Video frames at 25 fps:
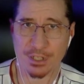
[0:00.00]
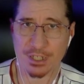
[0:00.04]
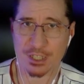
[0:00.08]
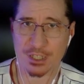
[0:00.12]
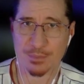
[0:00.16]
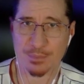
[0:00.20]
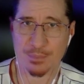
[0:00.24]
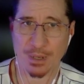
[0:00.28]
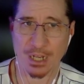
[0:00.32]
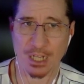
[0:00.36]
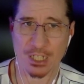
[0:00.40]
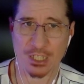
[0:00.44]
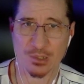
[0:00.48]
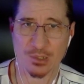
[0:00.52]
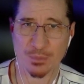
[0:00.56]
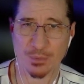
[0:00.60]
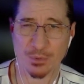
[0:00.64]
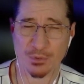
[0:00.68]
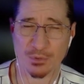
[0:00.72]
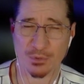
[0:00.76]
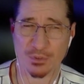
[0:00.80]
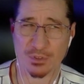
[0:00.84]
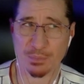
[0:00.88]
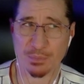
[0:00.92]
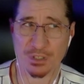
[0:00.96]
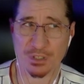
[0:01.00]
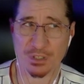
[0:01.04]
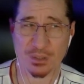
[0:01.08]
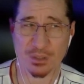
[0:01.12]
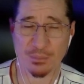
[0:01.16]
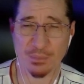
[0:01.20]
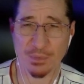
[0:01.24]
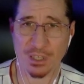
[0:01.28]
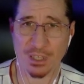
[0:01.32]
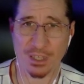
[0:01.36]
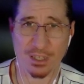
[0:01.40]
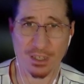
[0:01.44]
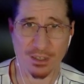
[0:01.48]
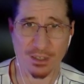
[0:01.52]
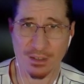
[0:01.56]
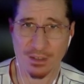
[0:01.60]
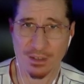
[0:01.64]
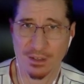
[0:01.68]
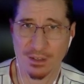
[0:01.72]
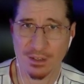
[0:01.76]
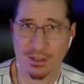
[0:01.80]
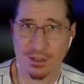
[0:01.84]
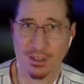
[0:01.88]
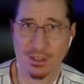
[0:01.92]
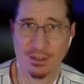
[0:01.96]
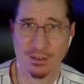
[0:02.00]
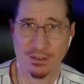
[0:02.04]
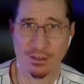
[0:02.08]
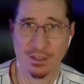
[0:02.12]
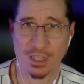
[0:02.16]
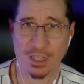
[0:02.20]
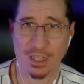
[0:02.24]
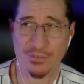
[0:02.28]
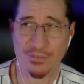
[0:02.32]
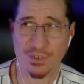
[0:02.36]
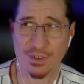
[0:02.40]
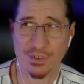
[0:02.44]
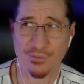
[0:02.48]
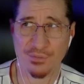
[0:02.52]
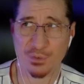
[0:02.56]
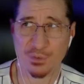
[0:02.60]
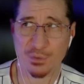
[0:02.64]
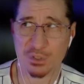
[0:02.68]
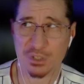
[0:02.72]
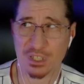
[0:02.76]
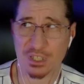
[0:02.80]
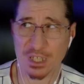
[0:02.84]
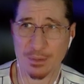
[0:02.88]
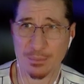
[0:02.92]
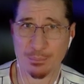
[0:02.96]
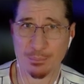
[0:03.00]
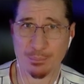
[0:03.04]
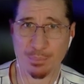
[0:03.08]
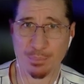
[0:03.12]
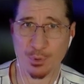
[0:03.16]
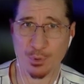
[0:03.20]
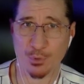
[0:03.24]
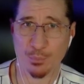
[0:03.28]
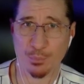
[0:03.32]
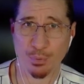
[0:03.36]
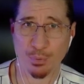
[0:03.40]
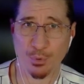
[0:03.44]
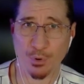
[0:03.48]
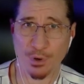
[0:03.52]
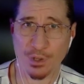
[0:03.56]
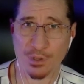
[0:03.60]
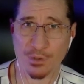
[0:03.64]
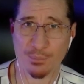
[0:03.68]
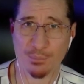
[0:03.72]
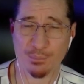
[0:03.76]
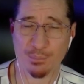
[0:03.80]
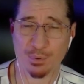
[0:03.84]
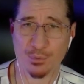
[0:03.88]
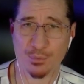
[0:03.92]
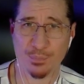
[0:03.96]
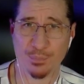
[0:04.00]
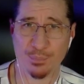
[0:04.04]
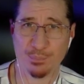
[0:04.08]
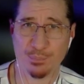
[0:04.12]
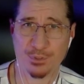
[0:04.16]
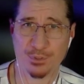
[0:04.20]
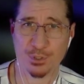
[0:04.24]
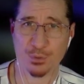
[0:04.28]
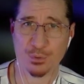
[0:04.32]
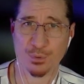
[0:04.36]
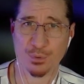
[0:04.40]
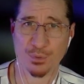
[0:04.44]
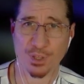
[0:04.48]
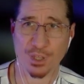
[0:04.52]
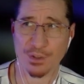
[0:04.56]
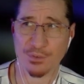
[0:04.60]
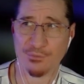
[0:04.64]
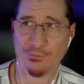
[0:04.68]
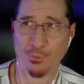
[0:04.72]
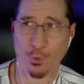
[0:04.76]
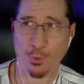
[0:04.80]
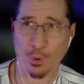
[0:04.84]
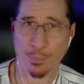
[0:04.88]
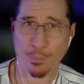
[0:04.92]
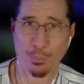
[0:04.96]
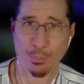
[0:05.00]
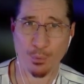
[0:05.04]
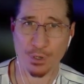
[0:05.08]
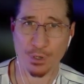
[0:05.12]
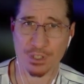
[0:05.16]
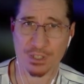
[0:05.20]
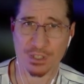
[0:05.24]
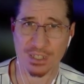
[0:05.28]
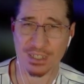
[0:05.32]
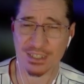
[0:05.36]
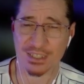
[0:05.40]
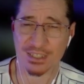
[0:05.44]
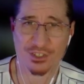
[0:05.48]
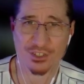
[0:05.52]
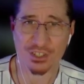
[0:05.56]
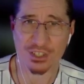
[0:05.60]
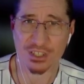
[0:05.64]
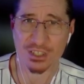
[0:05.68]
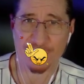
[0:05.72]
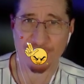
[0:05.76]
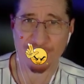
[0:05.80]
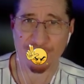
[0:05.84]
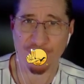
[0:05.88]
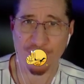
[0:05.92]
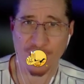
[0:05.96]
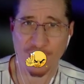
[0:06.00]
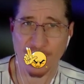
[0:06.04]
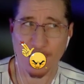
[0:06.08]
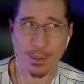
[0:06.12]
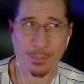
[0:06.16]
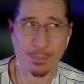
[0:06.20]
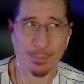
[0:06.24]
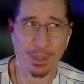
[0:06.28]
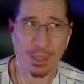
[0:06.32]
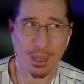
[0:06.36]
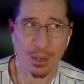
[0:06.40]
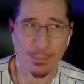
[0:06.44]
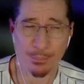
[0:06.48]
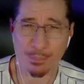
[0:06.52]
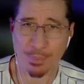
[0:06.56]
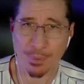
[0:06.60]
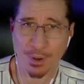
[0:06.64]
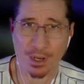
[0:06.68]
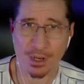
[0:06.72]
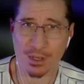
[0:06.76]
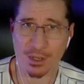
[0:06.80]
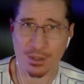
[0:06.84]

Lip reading: It's possible, but to me, even if it was like Bluetooth like 4 point, it's just a fucking button